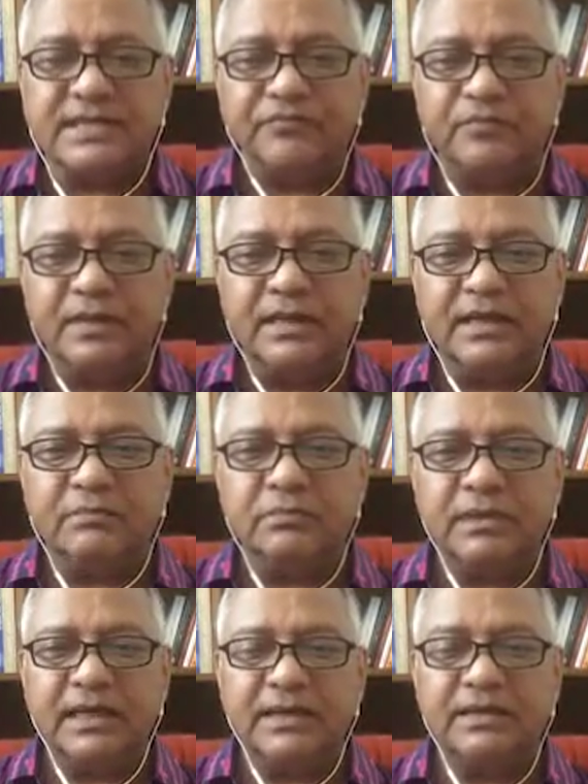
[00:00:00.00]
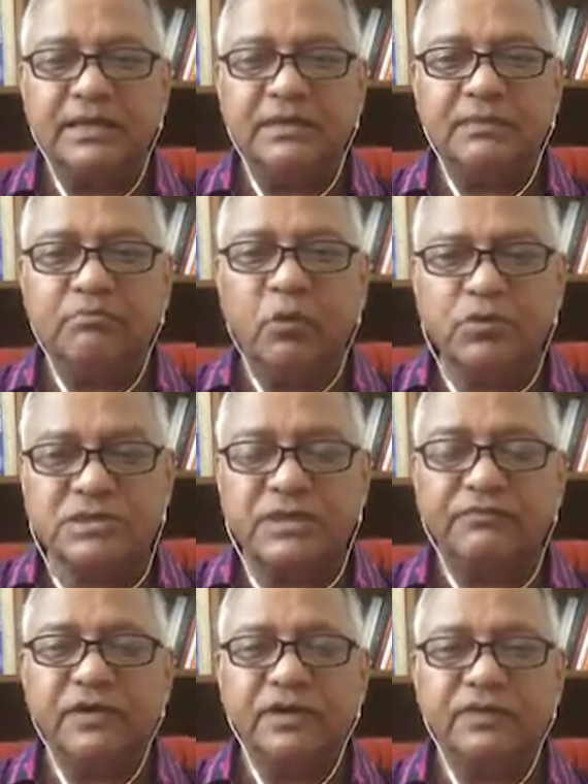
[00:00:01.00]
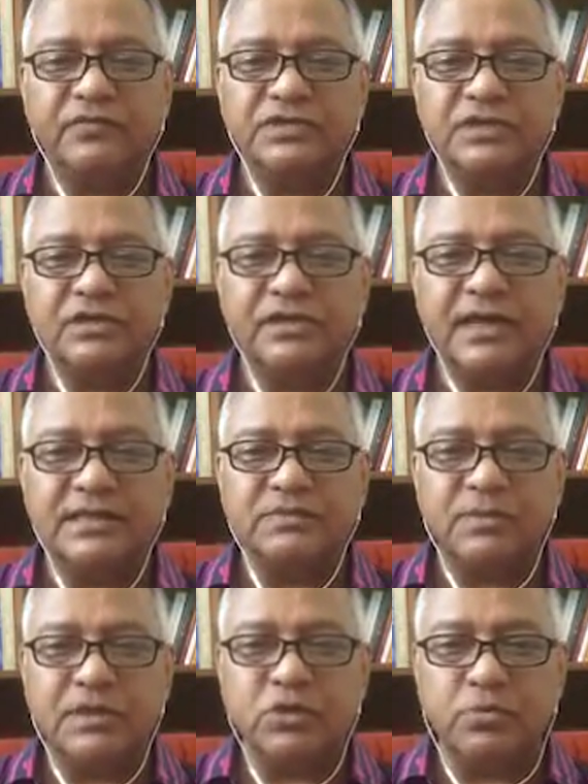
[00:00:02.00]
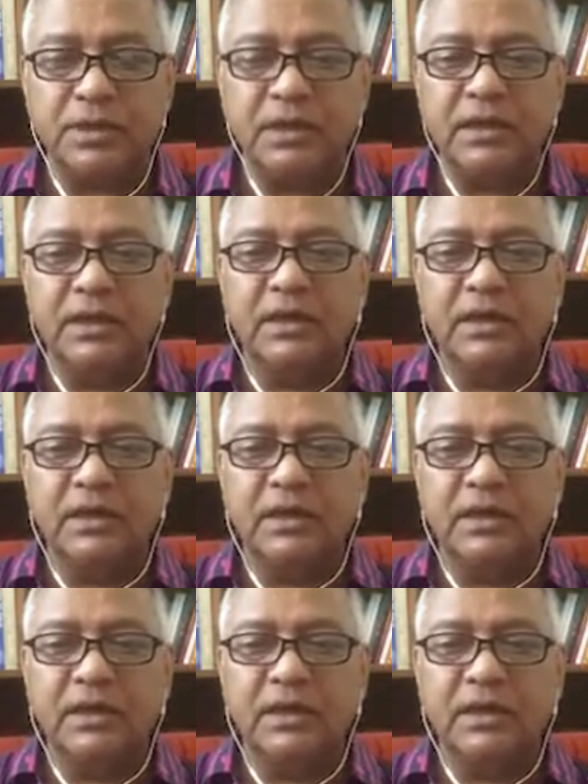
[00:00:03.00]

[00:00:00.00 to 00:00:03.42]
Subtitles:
have been in, but I think the most difficult for children has been to be